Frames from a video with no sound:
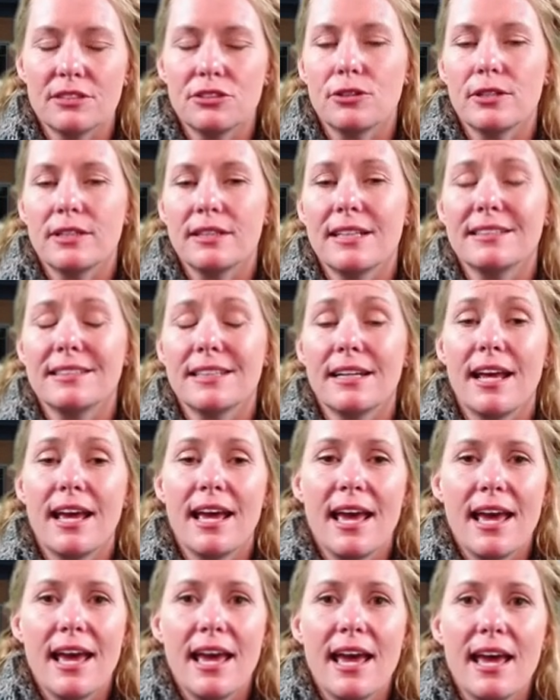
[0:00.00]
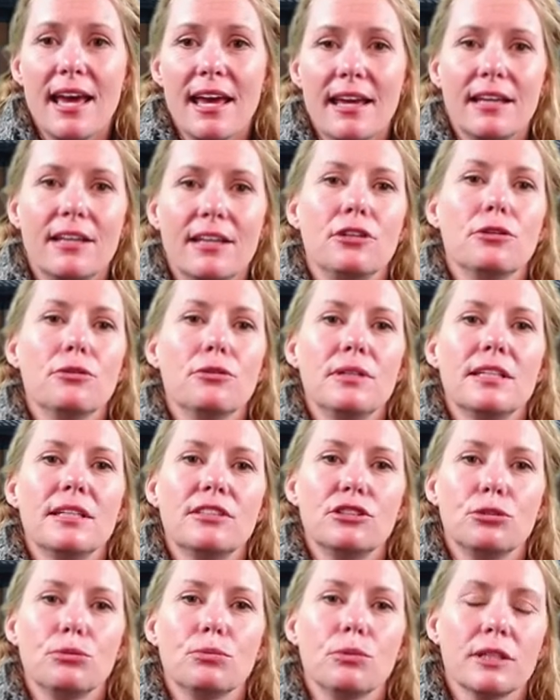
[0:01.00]
Sorry, they said, hey, you need
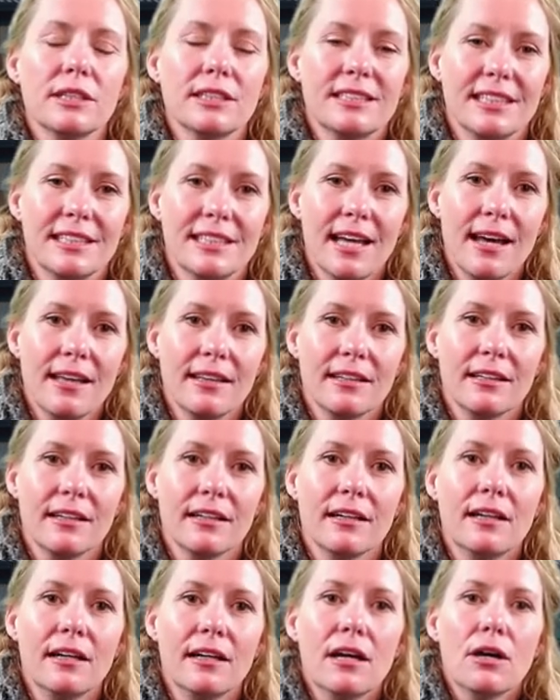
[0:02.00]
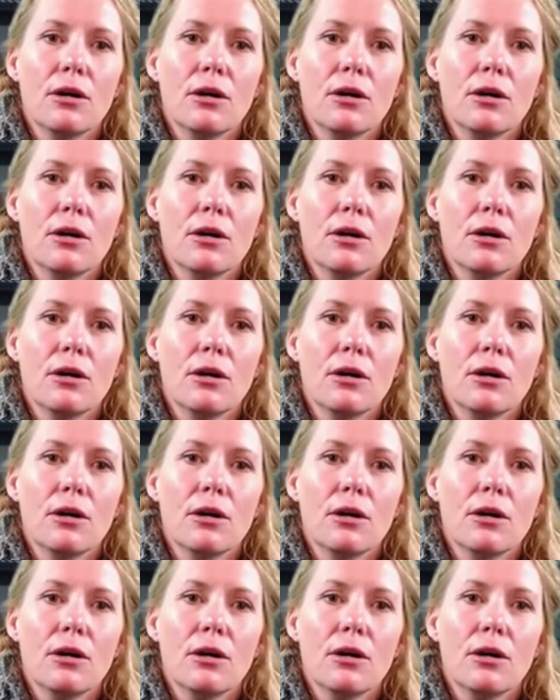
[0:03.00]
to work together